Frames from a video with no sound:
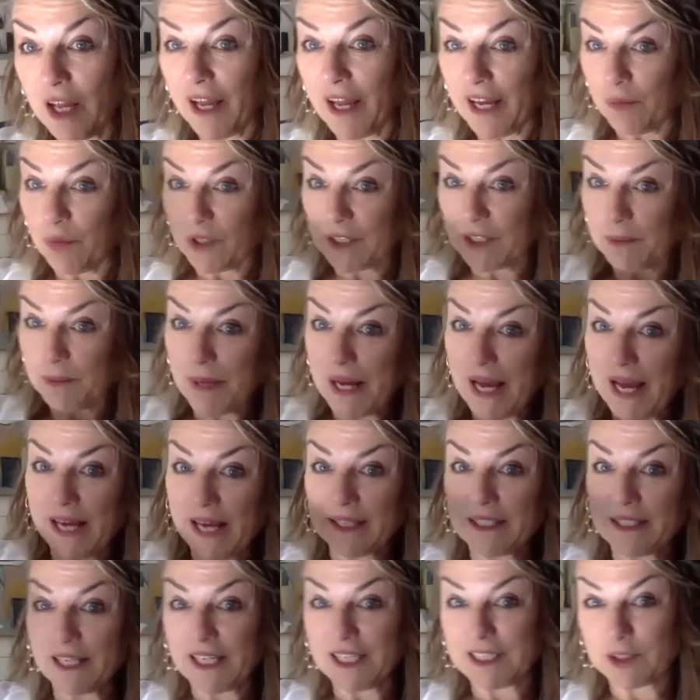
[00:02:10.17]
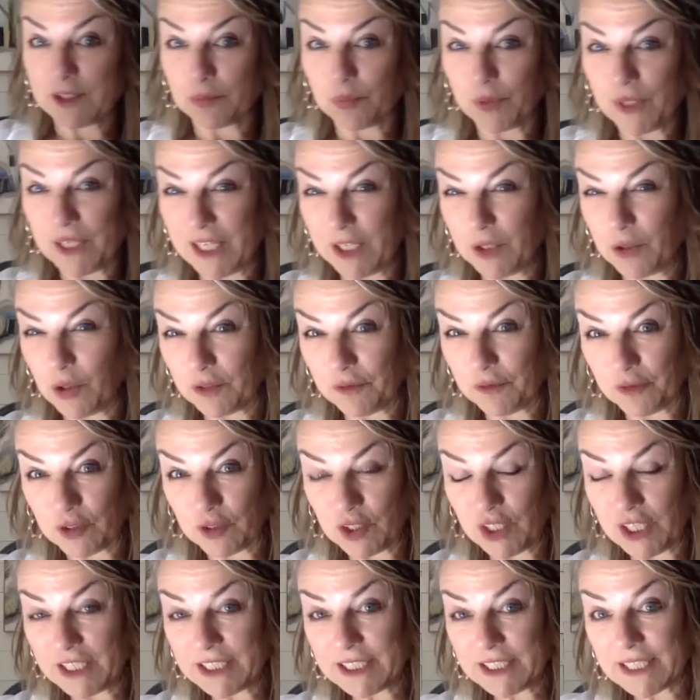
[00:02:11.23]
It was bad, it's really good for
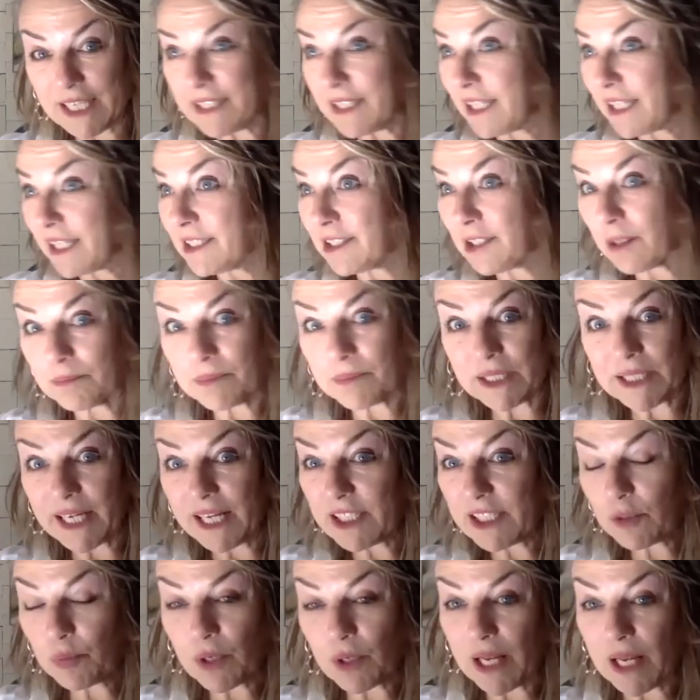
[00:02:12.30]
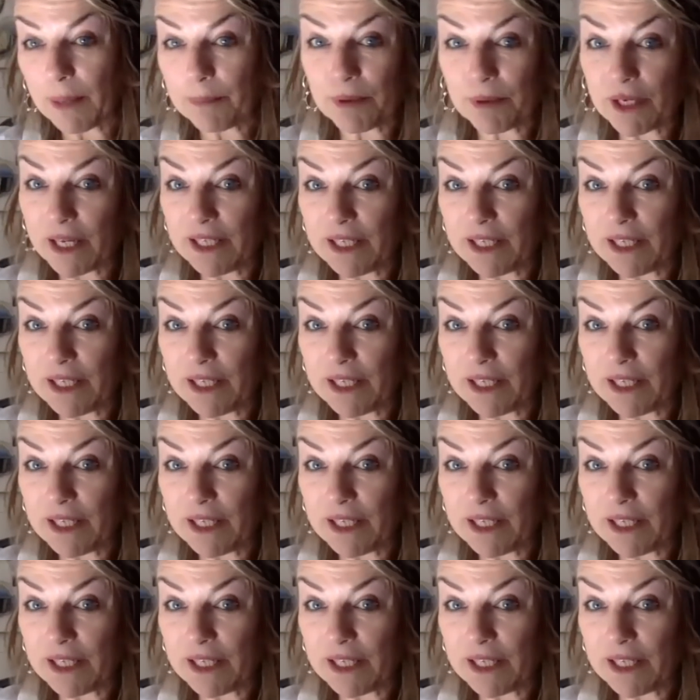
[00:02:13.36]
this, and then something else will happen.